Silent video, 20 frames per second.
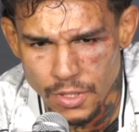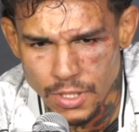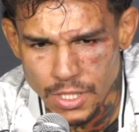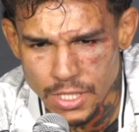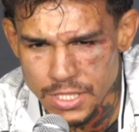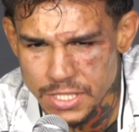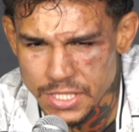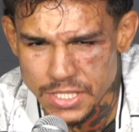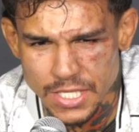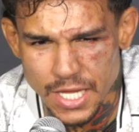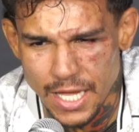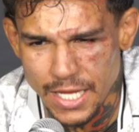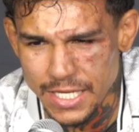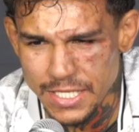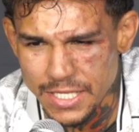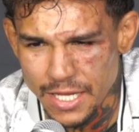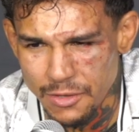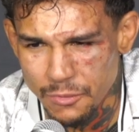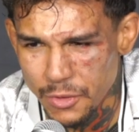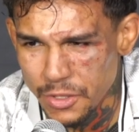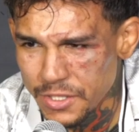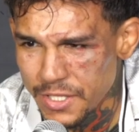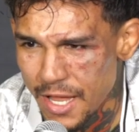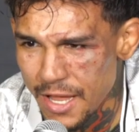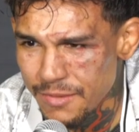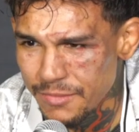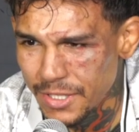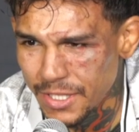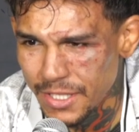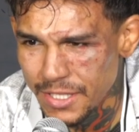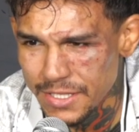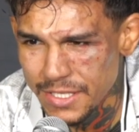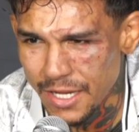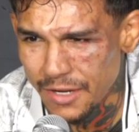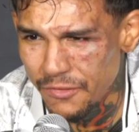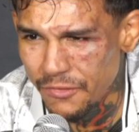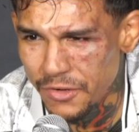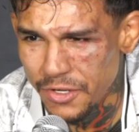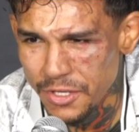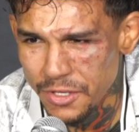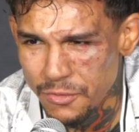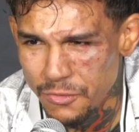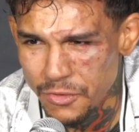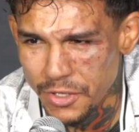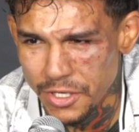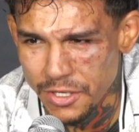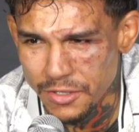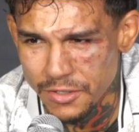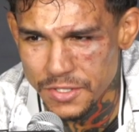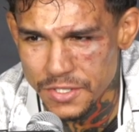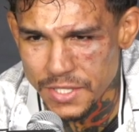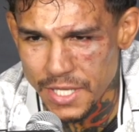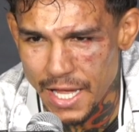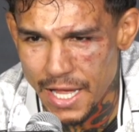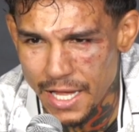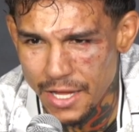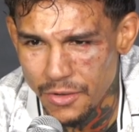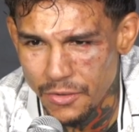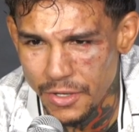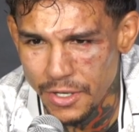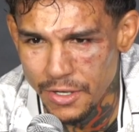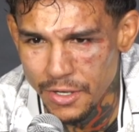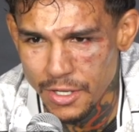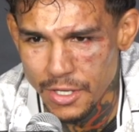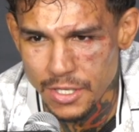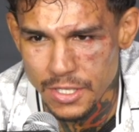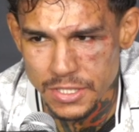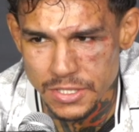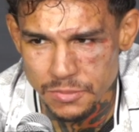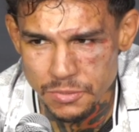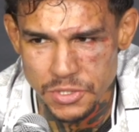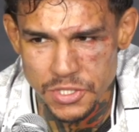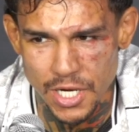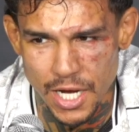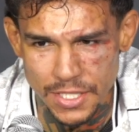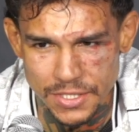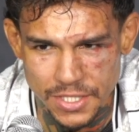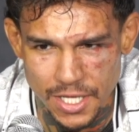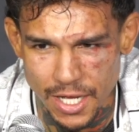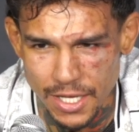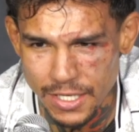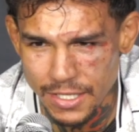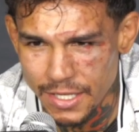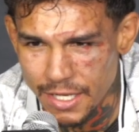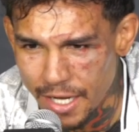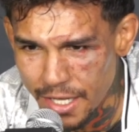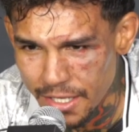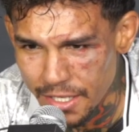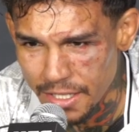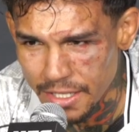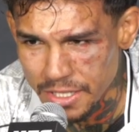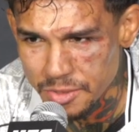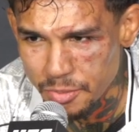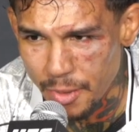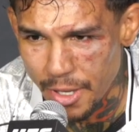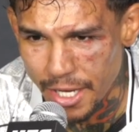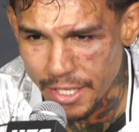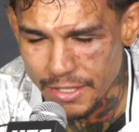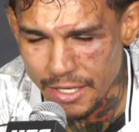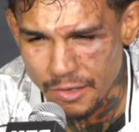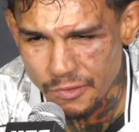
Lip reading: He's got weird timing. He's got a really weird style, and some shots got in that I didn't expect.